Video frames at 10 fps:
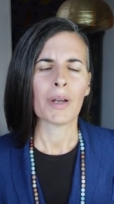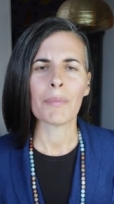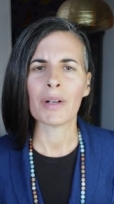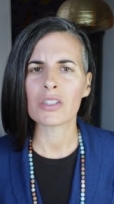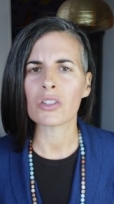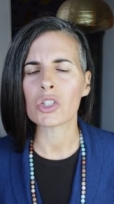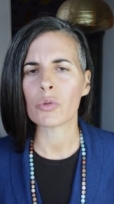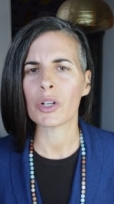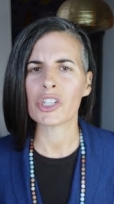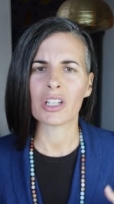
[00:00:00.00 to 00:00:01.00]
my muscles
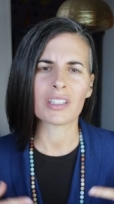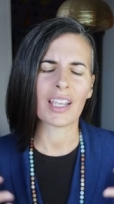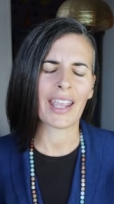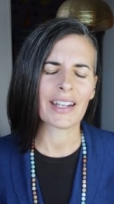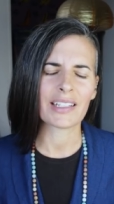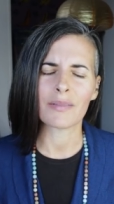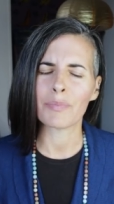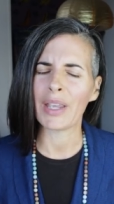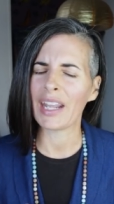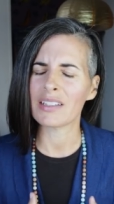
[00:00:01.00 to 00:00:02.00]
twitching to aches
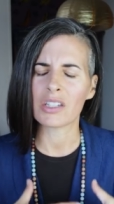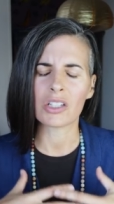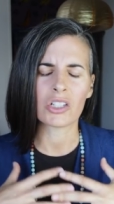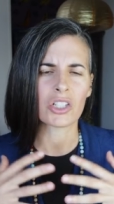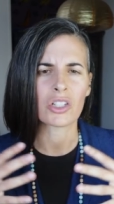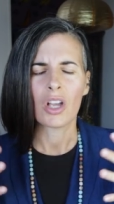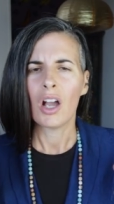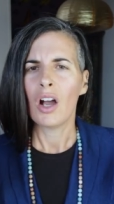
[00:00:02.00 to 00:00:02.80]
and pains to just